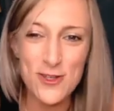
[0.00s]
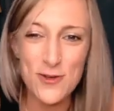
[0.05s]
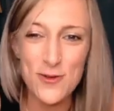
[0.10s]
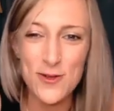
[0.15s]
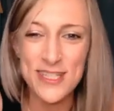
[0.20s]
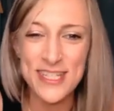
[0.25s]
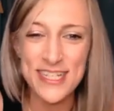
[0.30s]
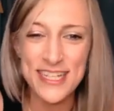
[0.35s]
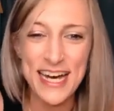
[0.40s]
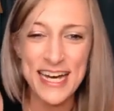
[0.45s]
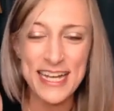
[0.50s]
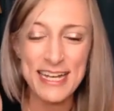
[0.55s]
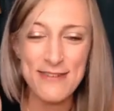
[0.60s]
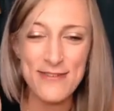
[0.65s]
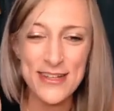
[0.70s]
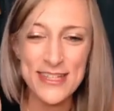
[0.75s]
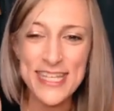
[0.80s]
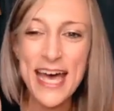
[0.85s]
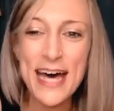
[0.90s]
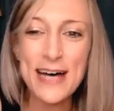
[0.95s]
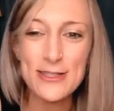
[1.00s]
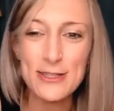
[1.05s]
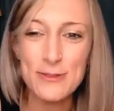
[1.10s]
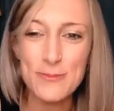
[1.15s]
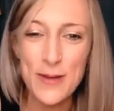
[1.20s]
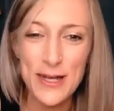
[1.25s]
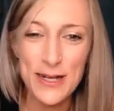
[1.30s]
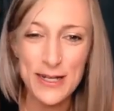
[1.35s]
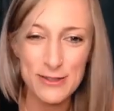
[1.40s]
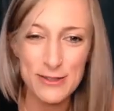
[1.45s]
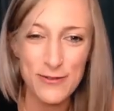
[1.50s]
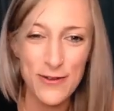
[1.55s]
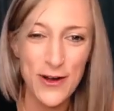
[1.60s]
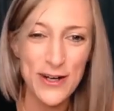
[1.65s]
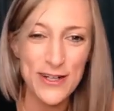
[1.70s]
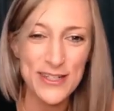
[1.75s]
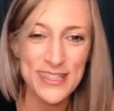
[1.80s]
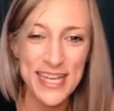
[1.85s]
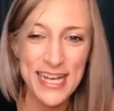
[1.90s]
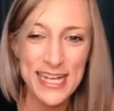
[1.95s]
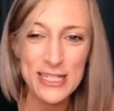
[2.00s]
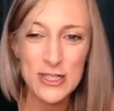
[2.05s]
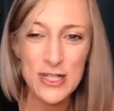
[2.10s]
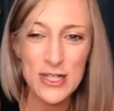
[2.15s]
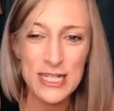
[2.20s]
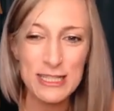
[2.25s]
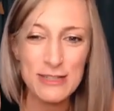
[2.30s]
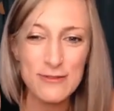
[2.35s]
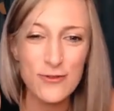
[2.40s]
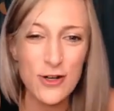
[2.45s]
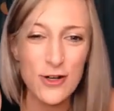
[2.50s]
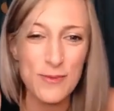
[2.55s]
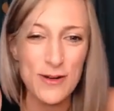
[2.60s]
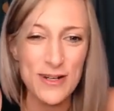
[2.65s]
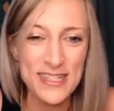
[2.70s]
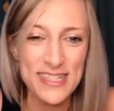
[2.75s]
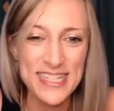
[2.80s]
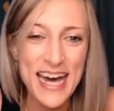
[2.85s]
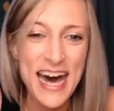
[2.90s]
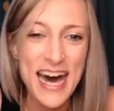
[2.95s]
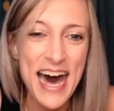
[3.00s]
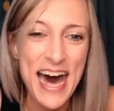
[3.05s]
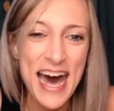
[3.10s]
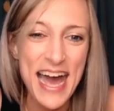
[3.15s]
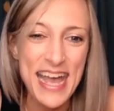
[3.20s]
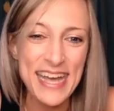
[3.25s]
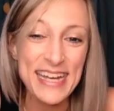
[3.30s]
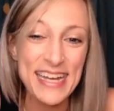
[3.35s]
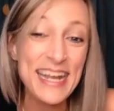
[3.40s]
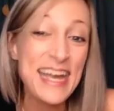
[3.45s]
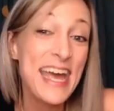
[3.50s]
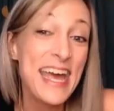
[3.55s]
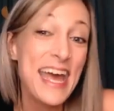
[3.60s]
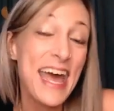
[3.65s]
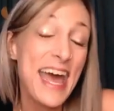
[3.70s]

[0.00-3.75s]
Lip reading: you into kind of a tailspin as far as like transform or die.